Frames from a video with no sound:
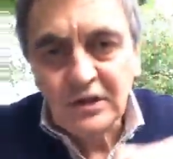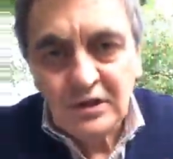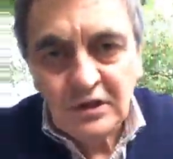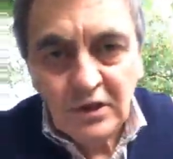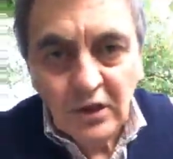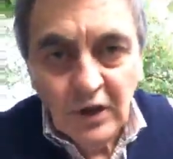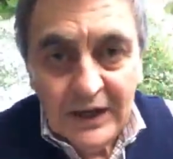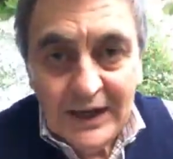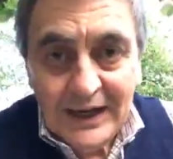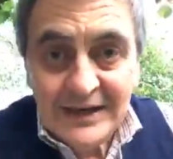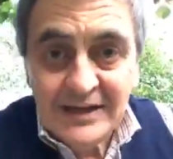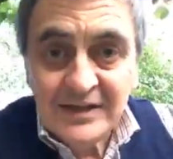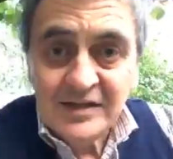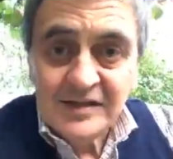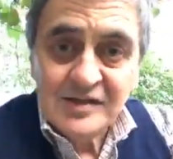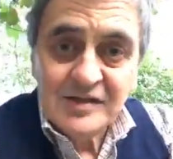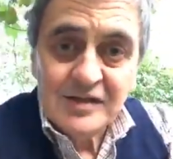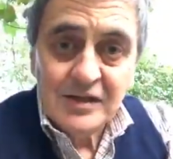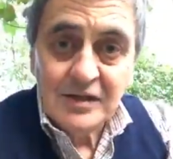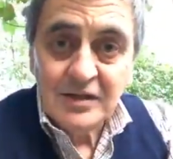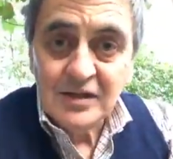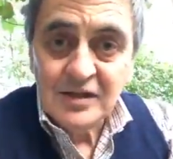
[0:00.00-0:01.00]
I hate to
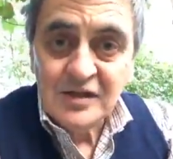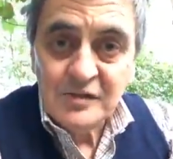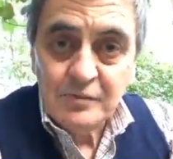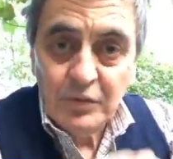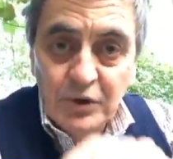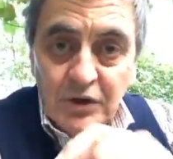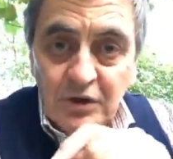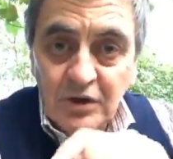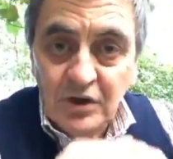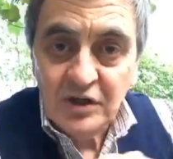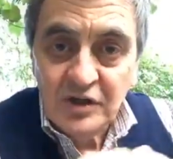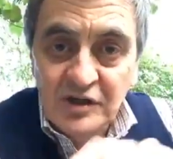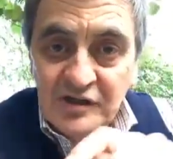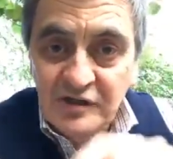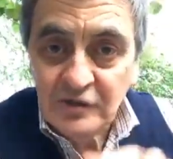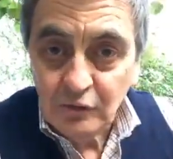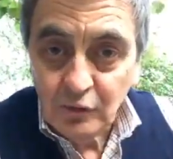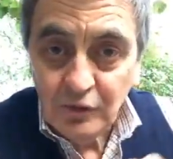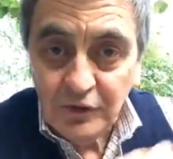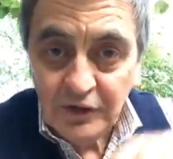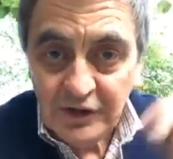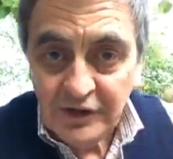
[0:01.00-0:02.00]
say this, but these
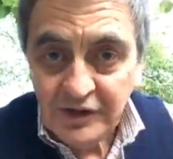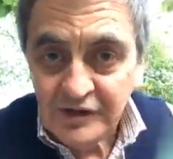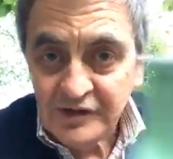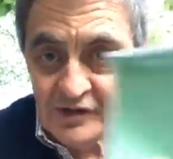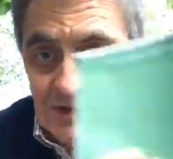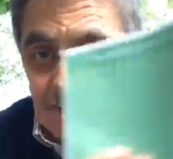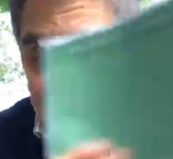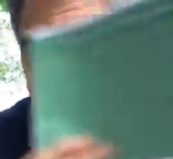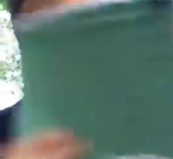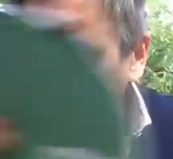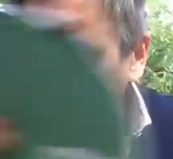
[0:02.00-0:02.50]
goodies